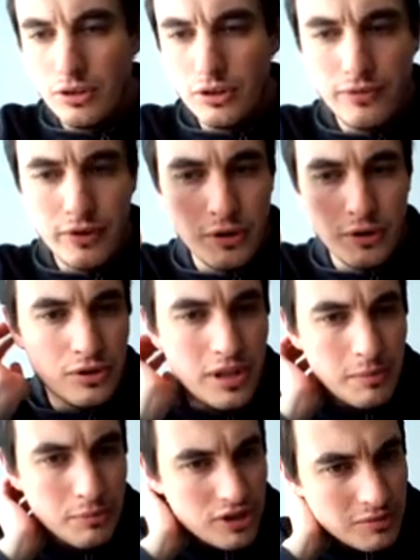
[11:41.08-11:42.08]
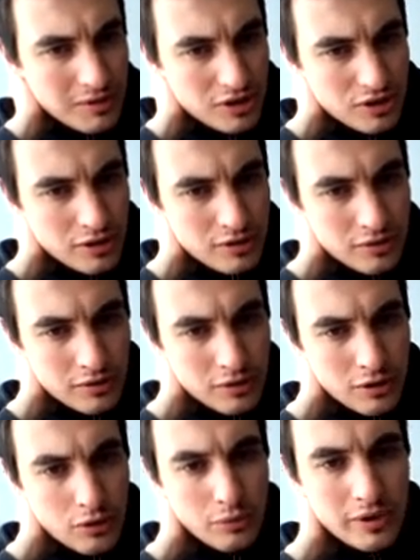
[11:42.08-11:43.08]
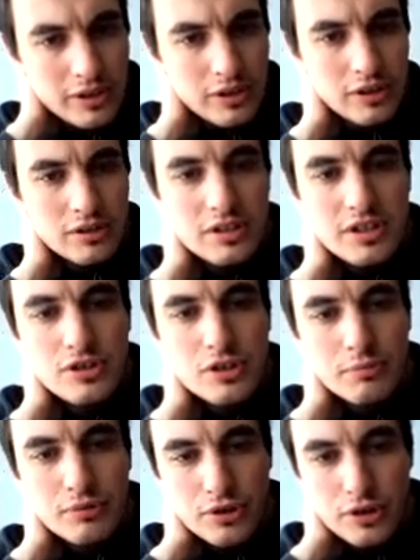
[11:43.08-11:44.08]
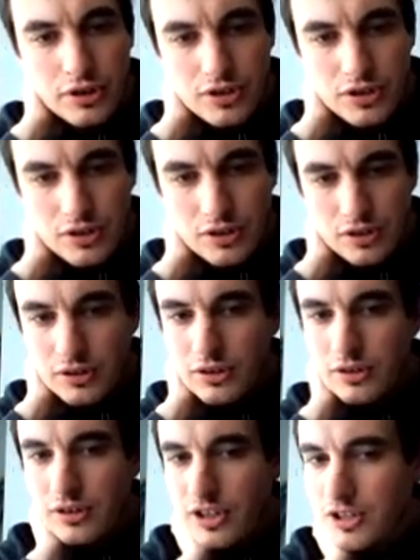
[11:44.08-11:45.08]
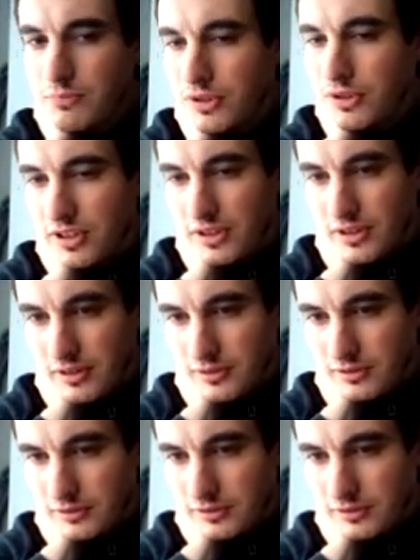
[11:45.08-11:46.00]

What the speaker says: another good approximation when only the product is bounded.